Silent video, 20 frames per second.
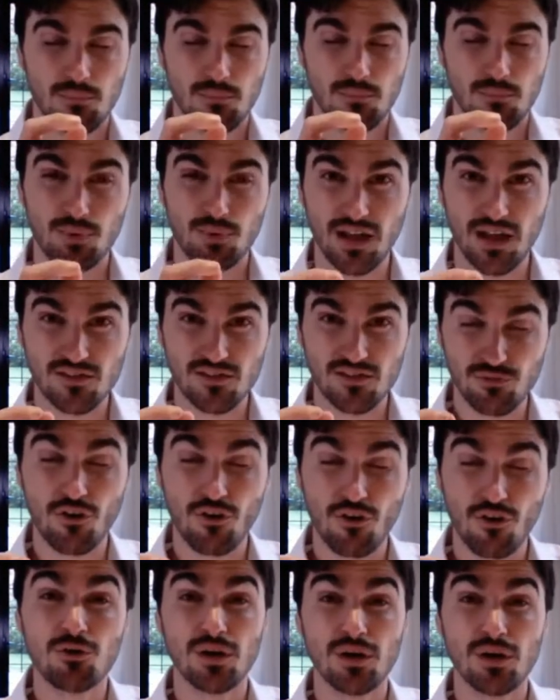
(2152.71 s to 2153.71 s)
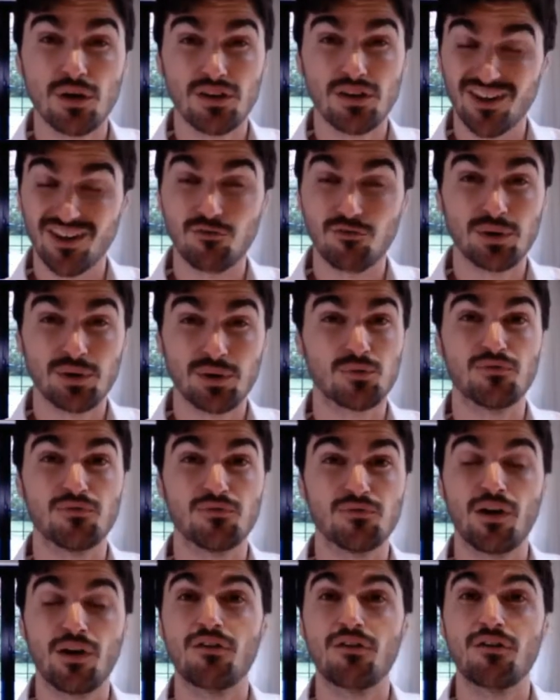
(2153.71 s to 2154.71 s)
but that neuroma itself becomes
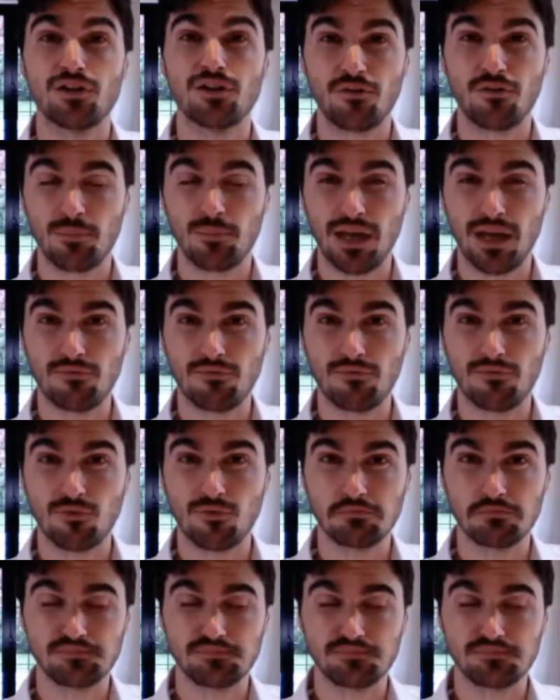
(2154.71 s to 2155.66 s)
very, very painful.